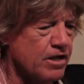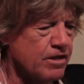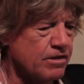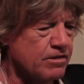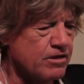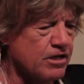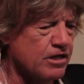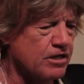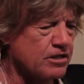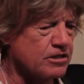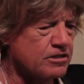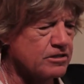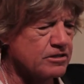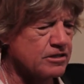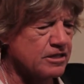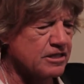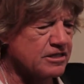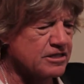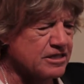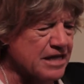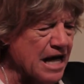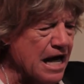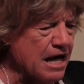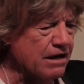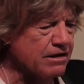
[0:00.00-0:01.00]
that
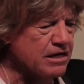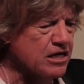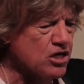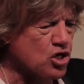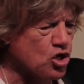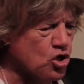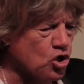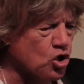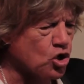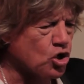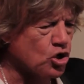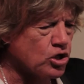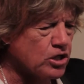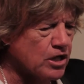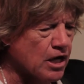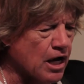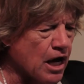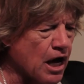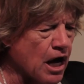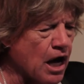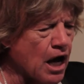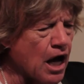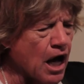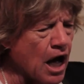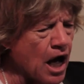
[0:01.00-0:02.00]
sounded good.
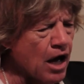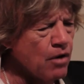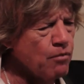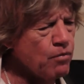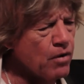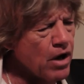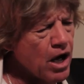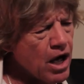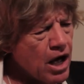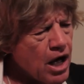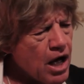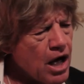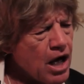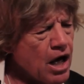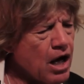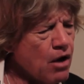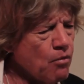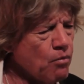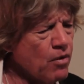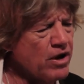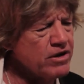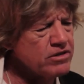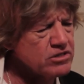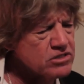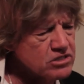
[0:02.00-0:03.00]
I
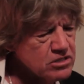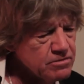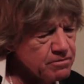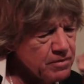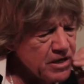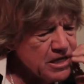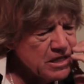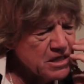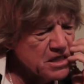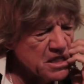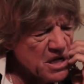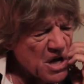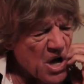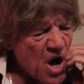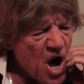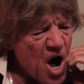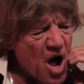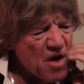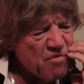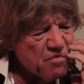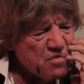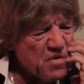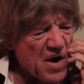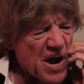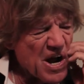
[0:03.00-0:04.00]
went to meet the
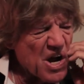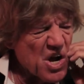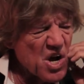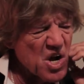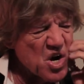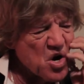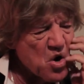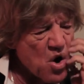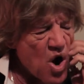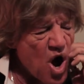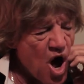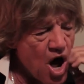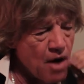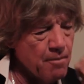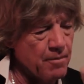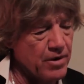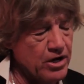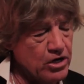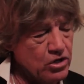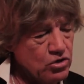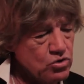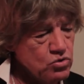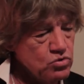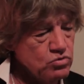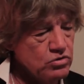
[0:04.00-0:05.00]
guy, Frank
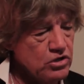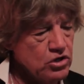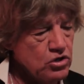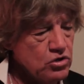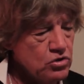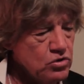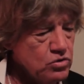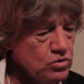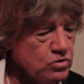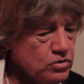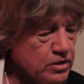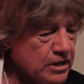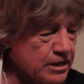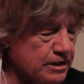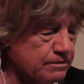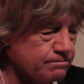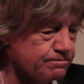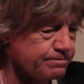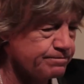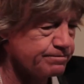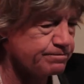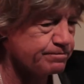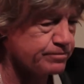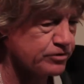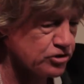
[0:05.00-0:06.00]
Agrama,
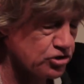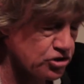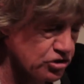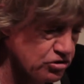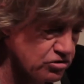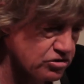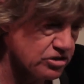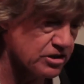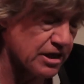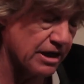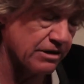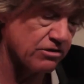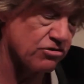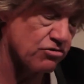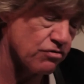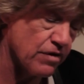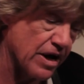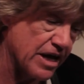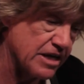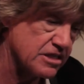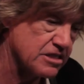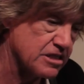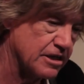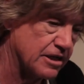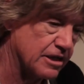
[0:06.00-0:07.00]
who produced and
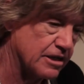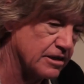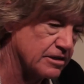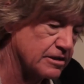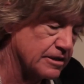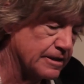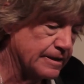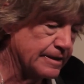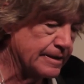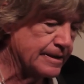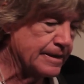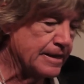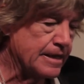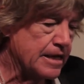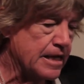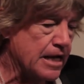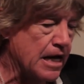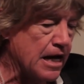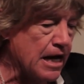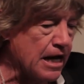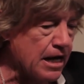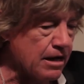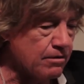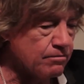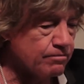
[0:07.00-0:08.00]
directed it,
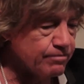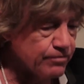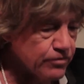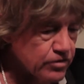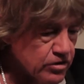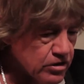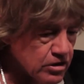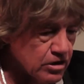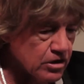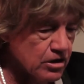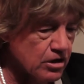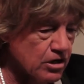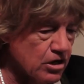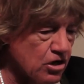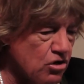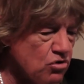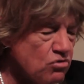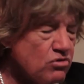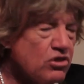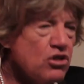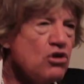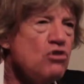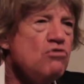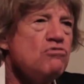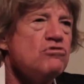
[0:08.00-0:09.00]

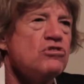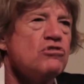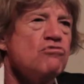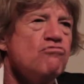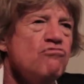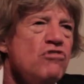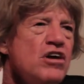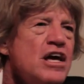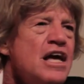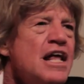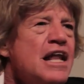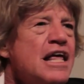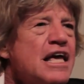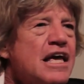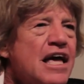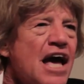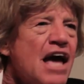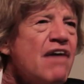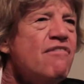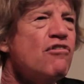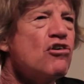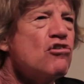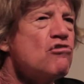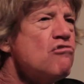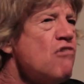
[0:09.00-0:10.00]
who really
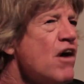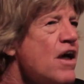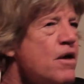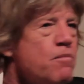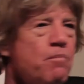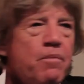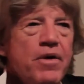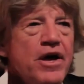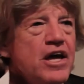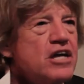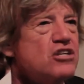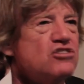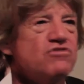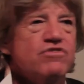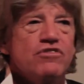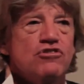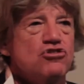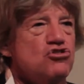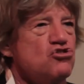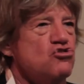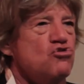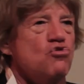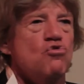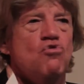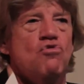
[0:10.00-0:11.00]
gave a great pitch for the
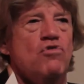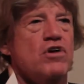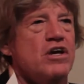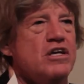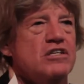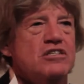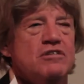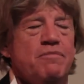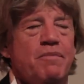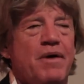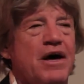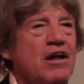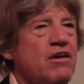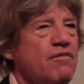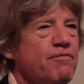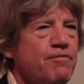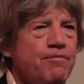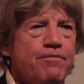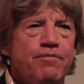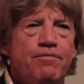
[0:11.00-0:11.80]
story. It's about